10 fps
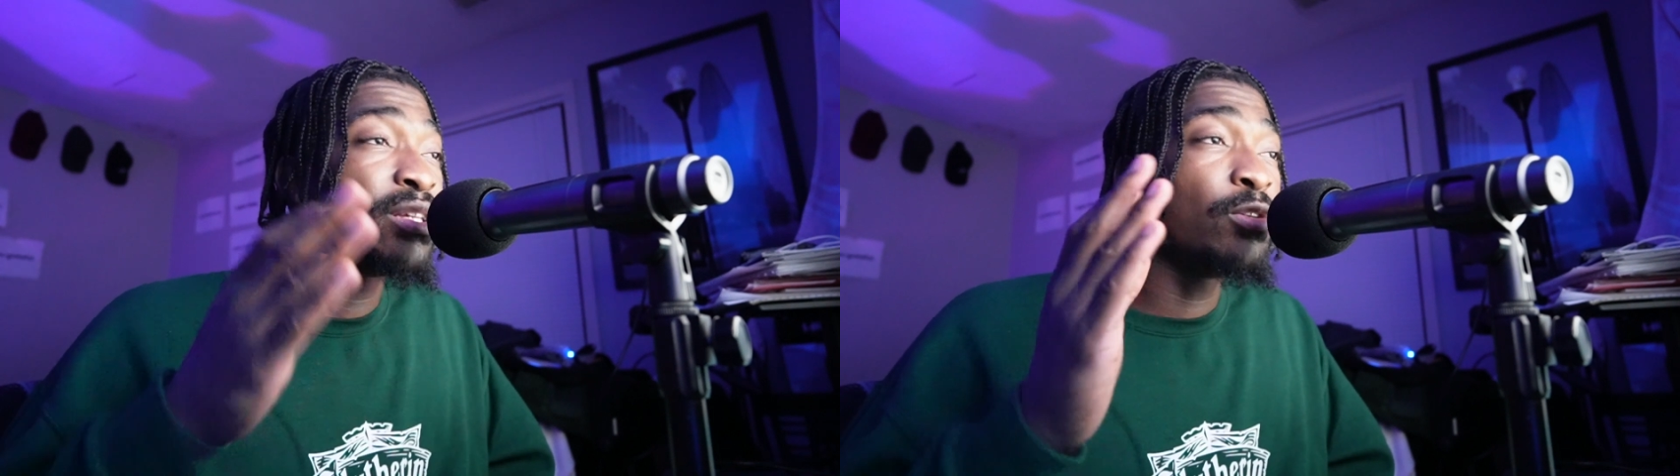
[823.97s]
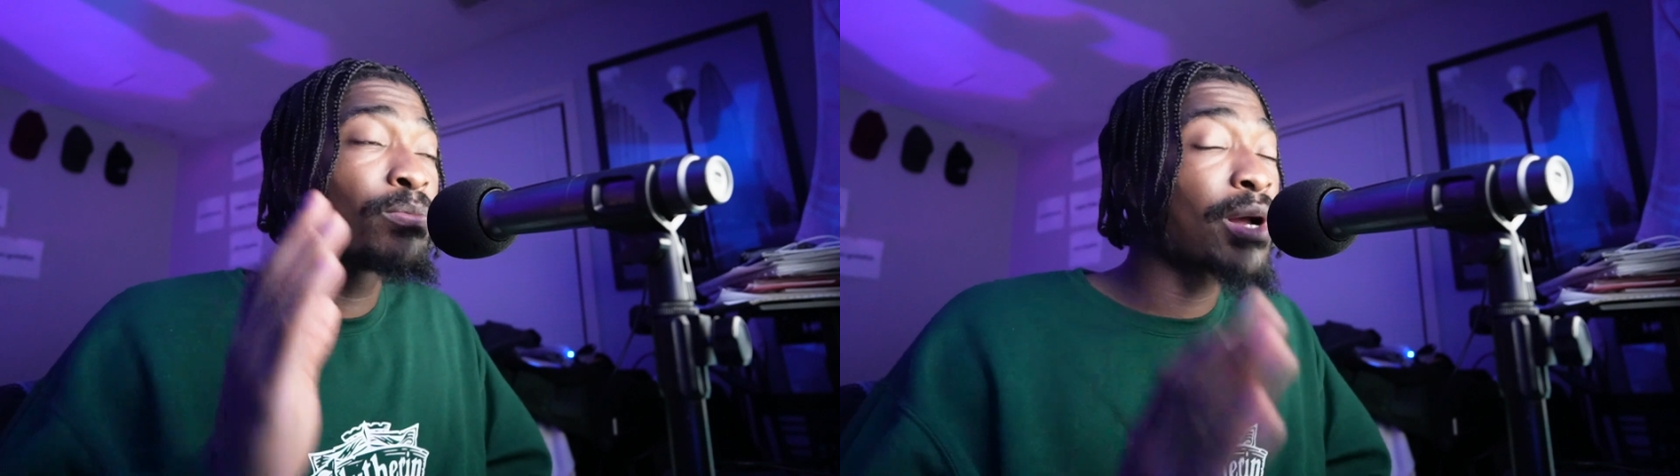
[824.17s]

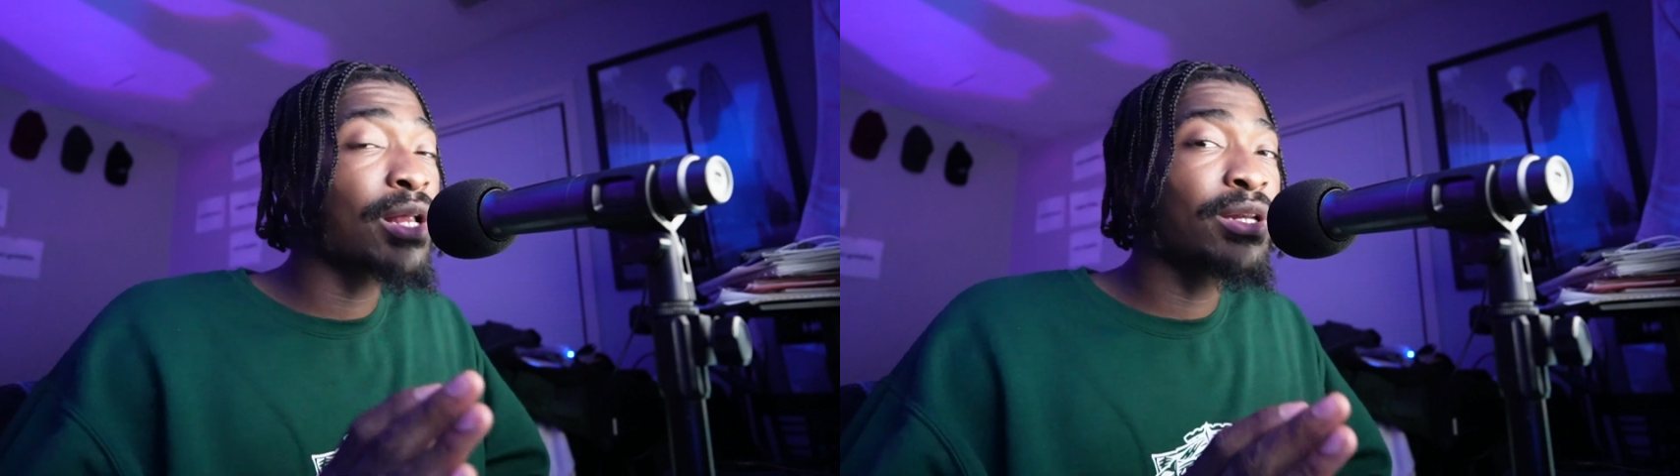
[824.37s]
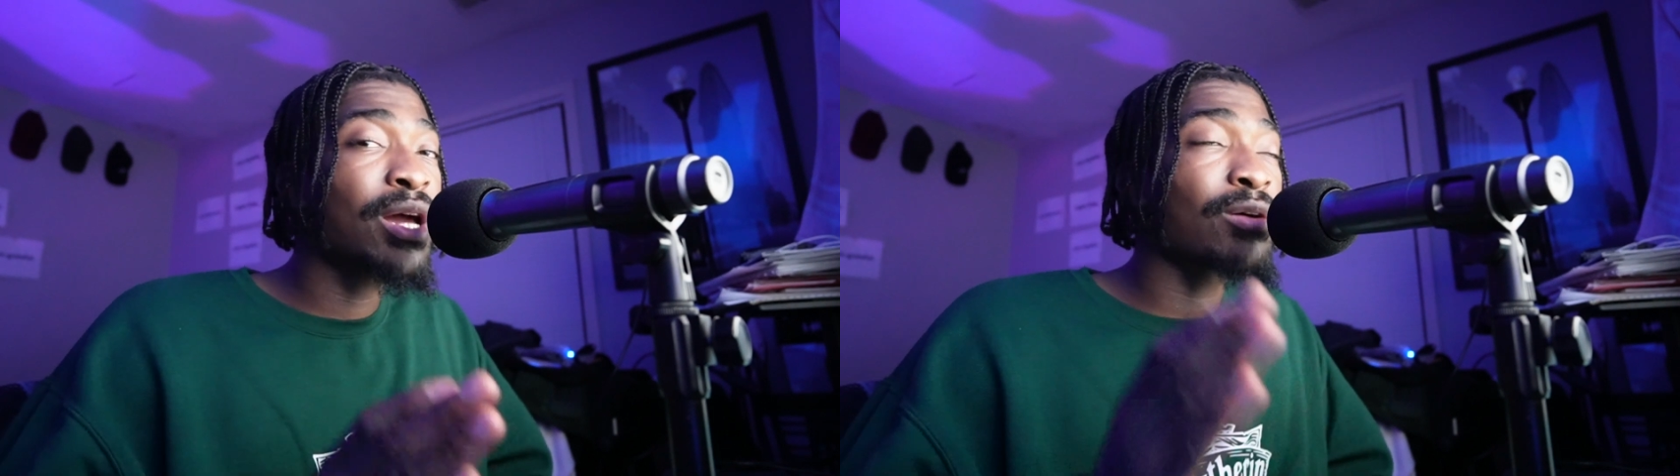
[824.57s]
you
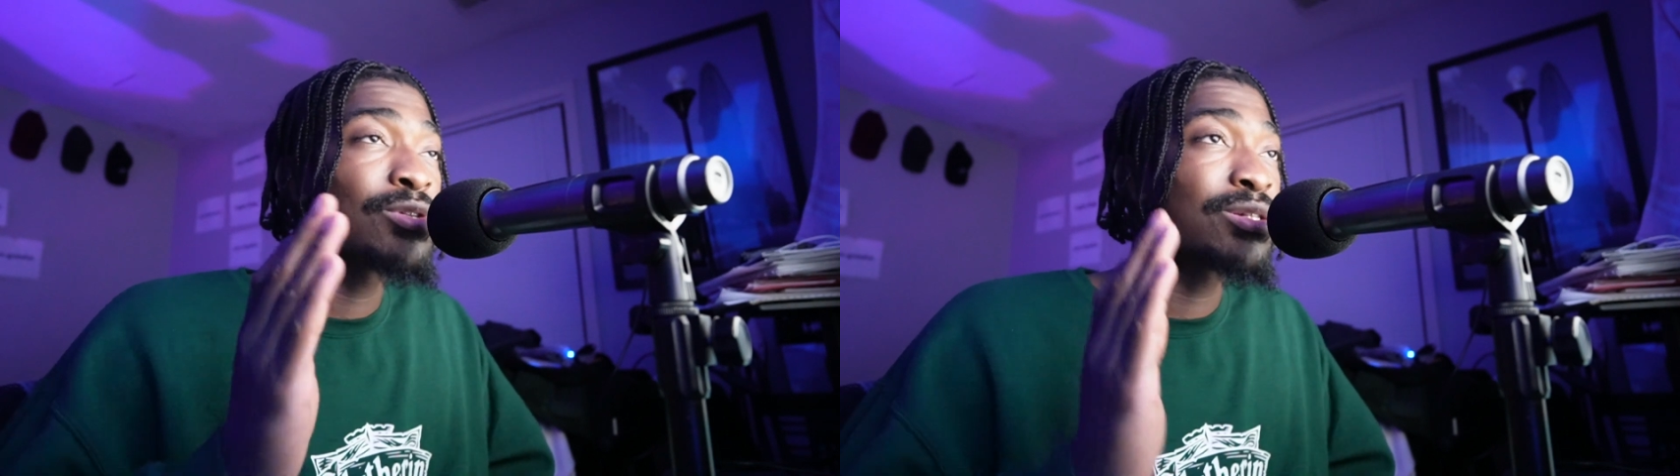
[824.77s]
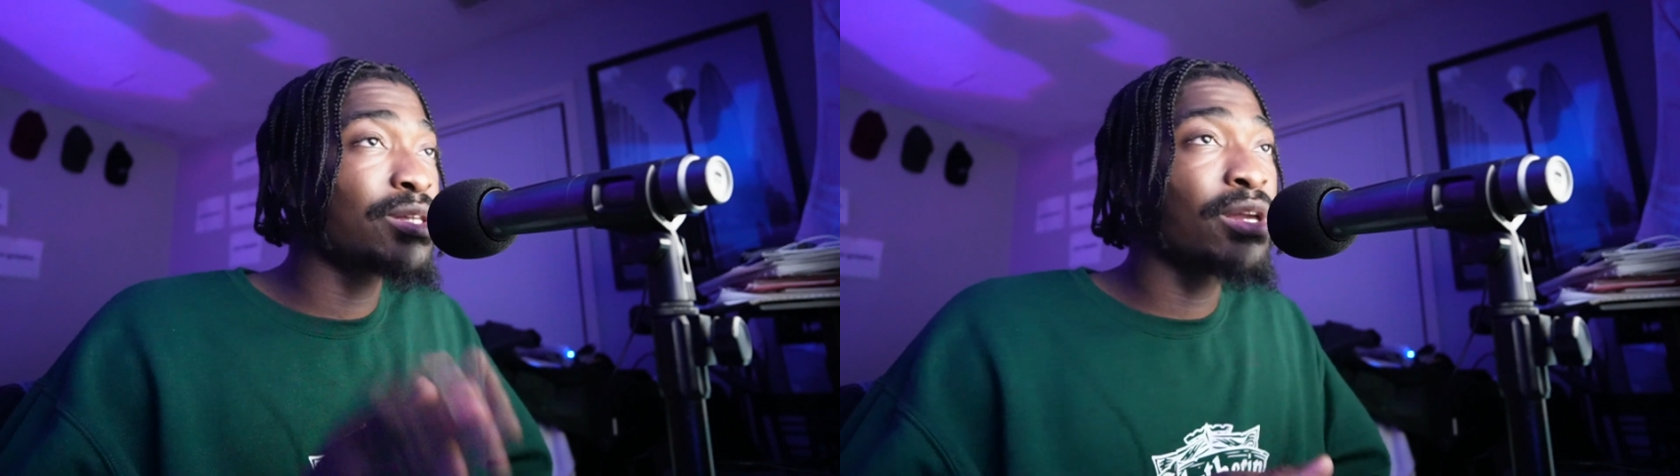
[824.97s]
probably not going
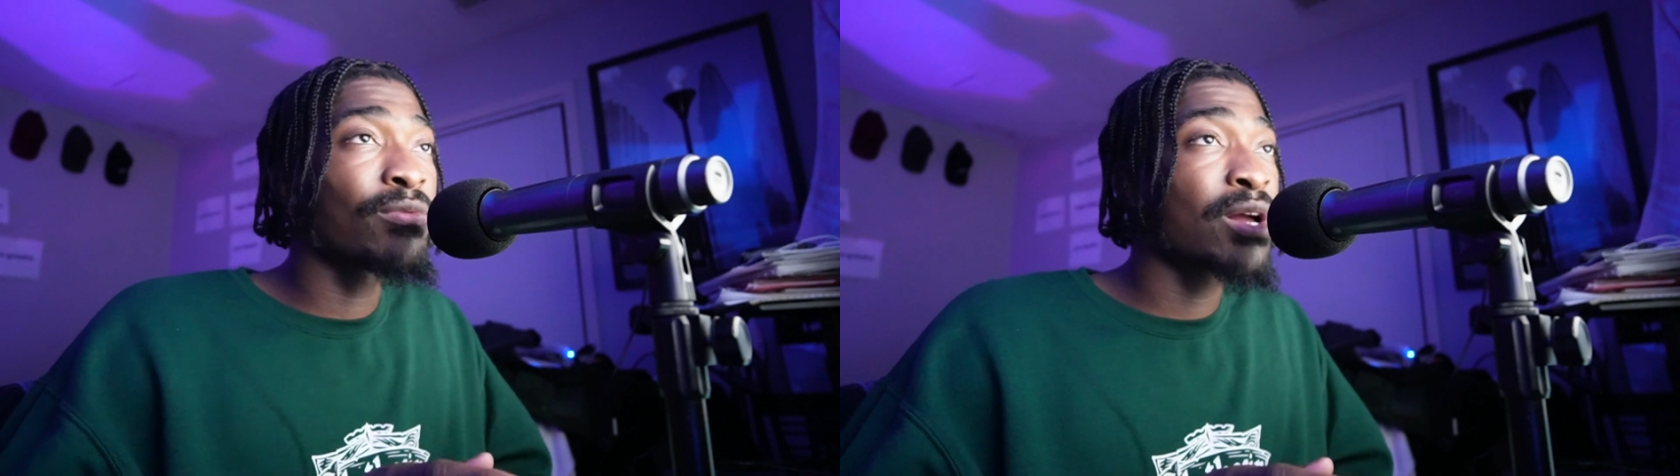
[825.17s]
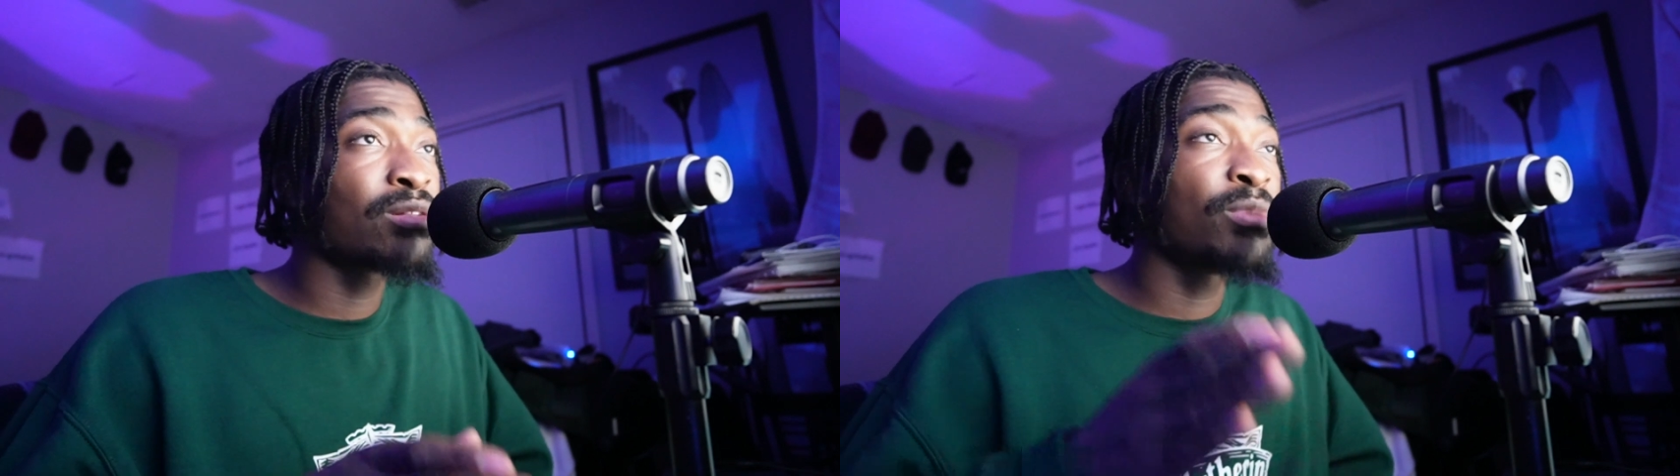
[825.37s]
to stay
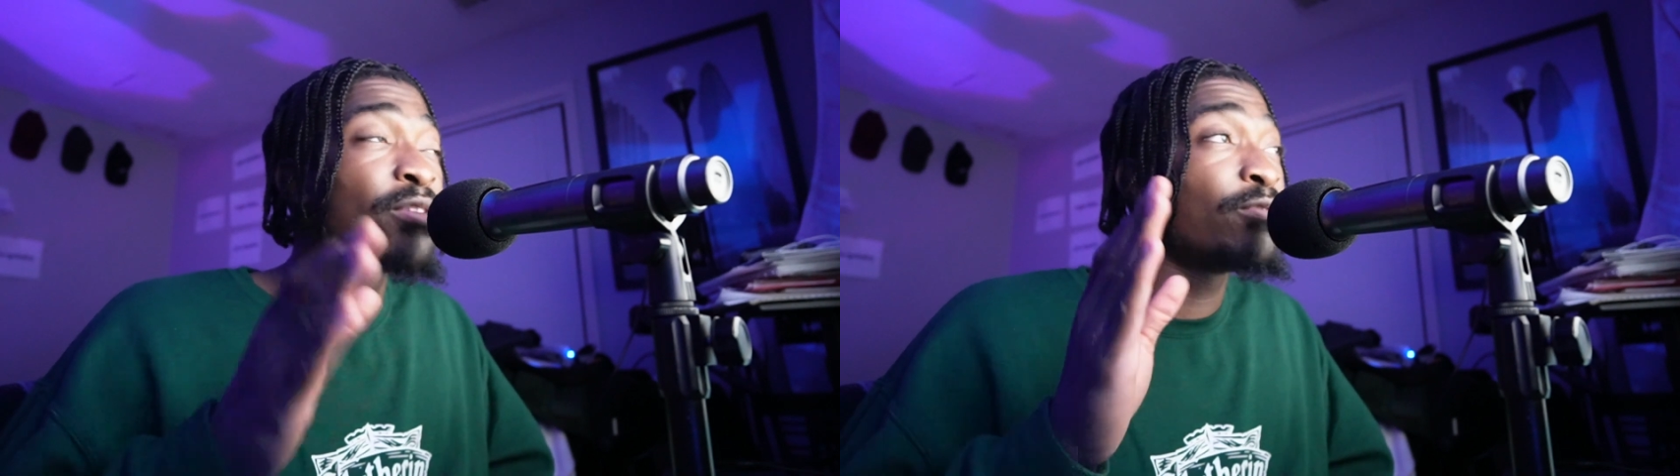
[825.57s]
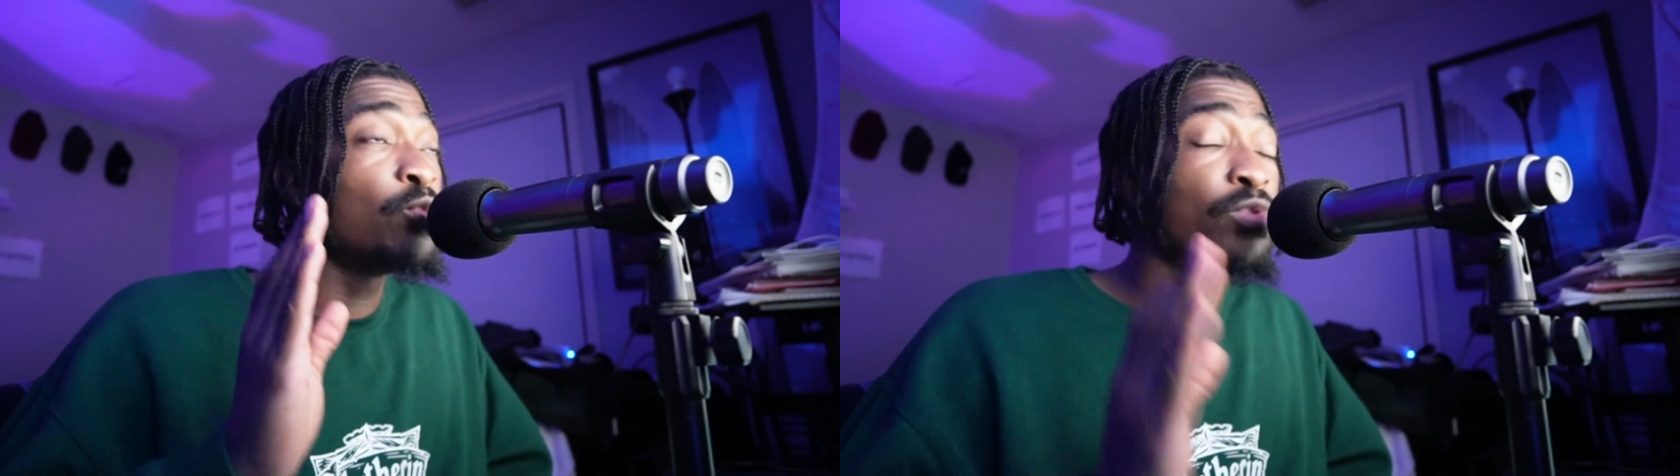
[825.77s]
around them if you